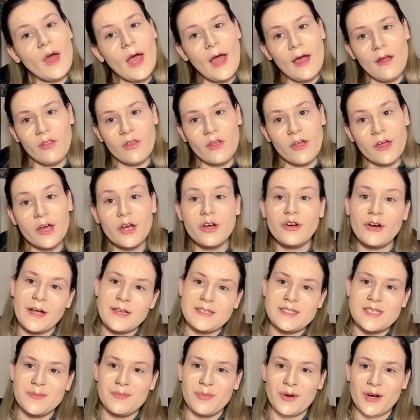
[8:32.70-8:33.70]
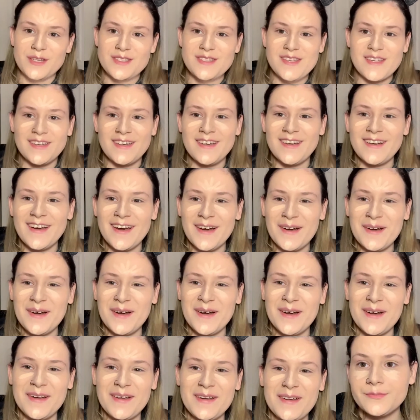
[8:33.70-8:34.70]
I look like a crazy person.
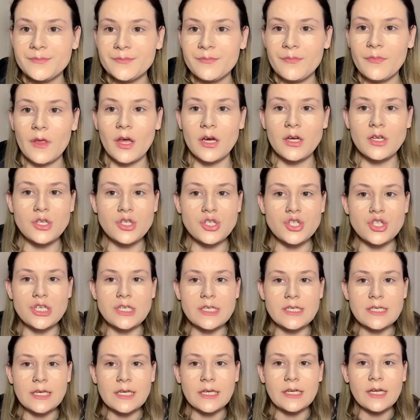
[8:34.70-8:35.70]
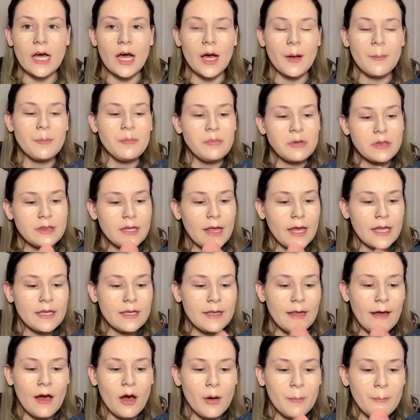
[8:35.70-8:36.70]
Just gonna
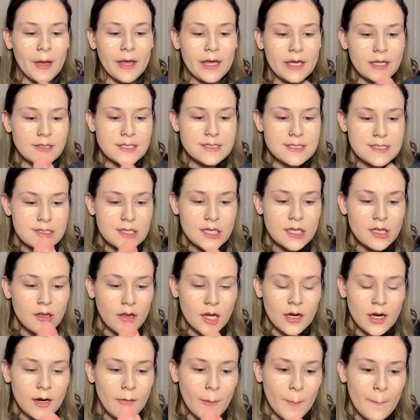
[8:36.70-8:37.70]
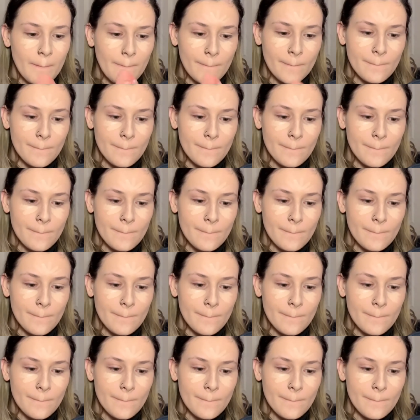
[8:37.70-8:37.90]
blend out my concealer